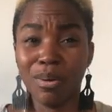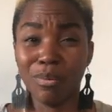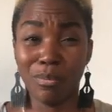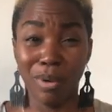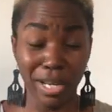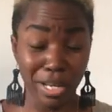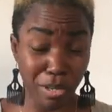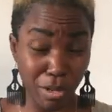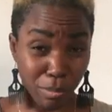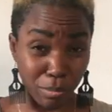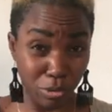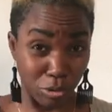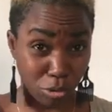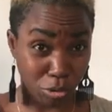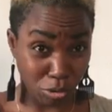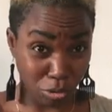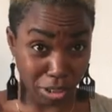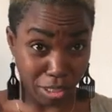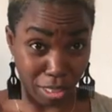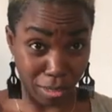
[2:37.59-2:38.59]
When it comes to
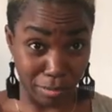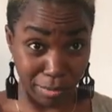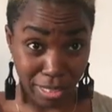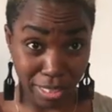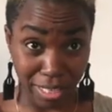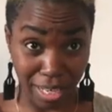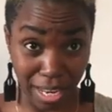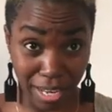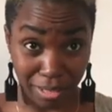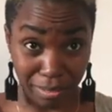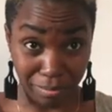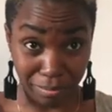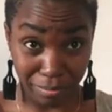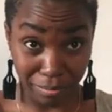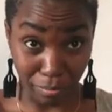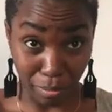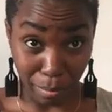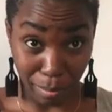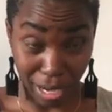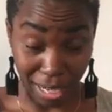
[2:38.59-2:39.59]
social media
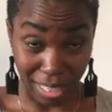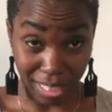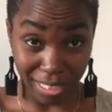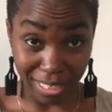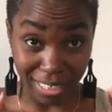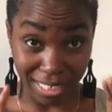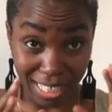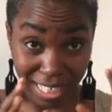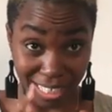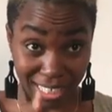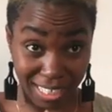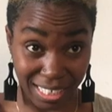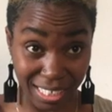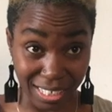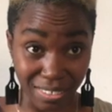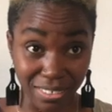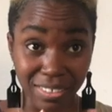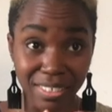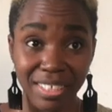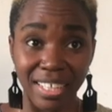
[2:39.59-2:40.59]
for marketing and
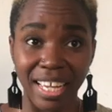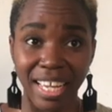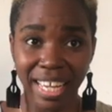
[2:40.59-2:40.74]
sales,